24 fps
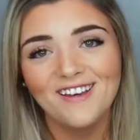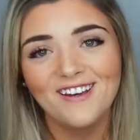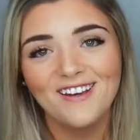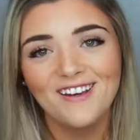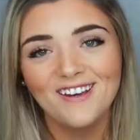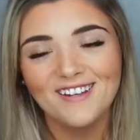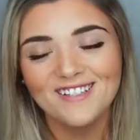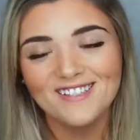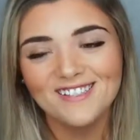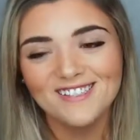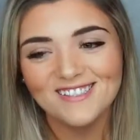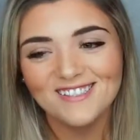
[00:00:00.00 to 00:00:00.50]

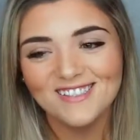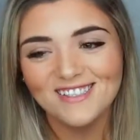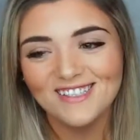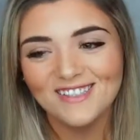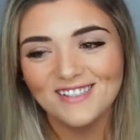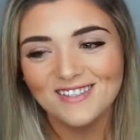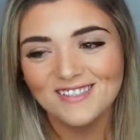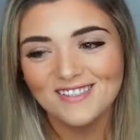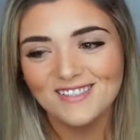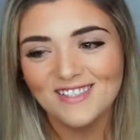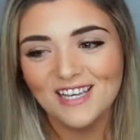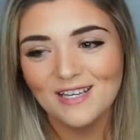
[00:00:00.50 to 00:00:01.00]

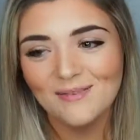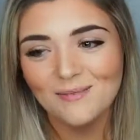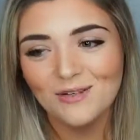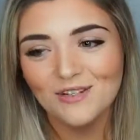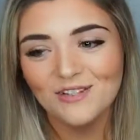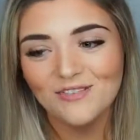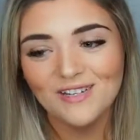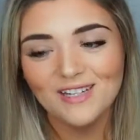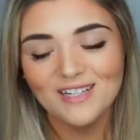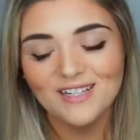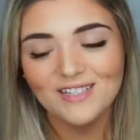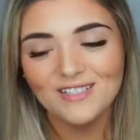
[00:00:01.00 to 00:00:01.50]
Honestly, staying
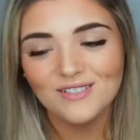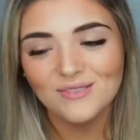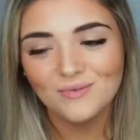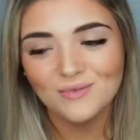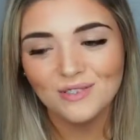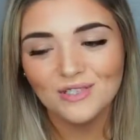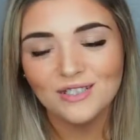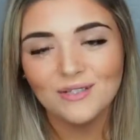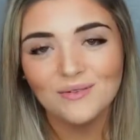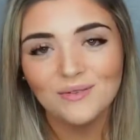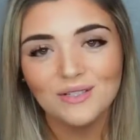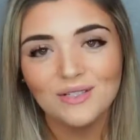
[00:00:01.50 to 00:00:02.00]
motivated is
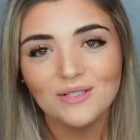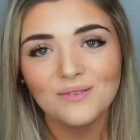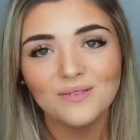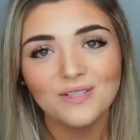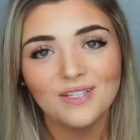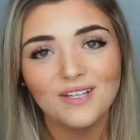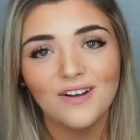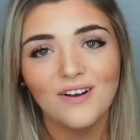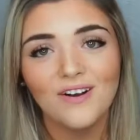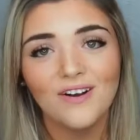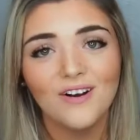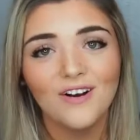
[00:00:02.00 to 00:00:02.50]
really, really,
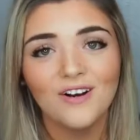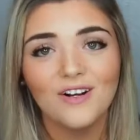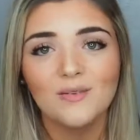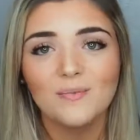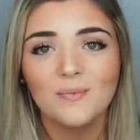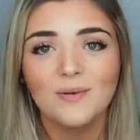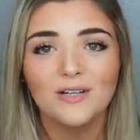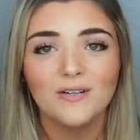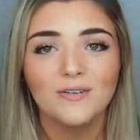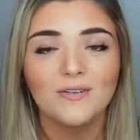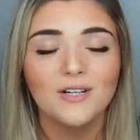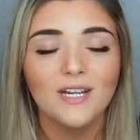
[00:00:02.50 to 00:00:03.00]
really
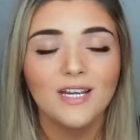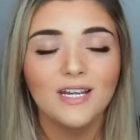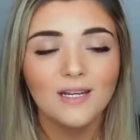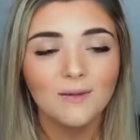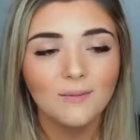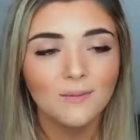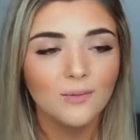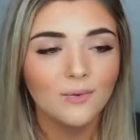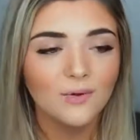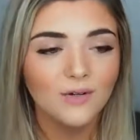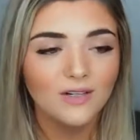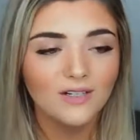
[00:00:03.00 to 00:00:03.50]
hard, but
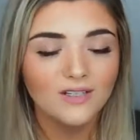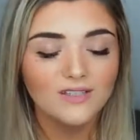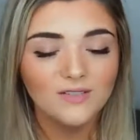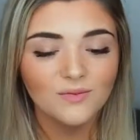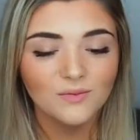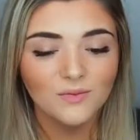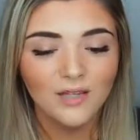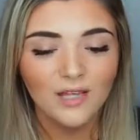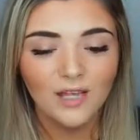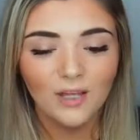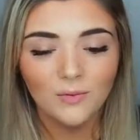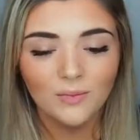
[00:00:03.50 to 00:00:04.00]
creating boards
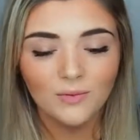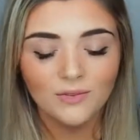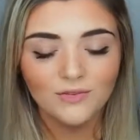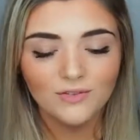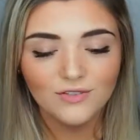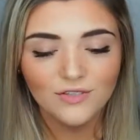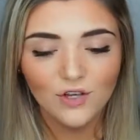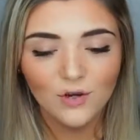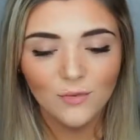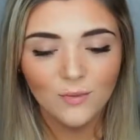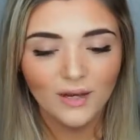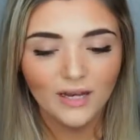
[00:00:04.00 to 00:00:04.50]
will help you
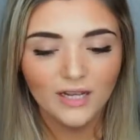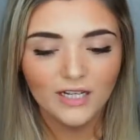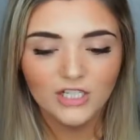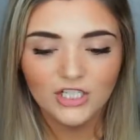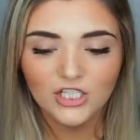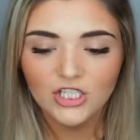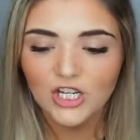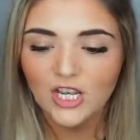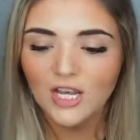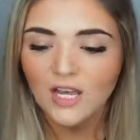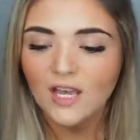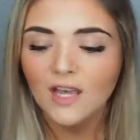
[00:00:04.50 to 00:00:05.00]
so
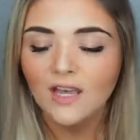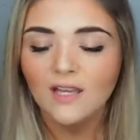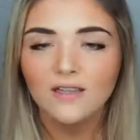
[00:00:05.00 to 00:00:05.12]
much.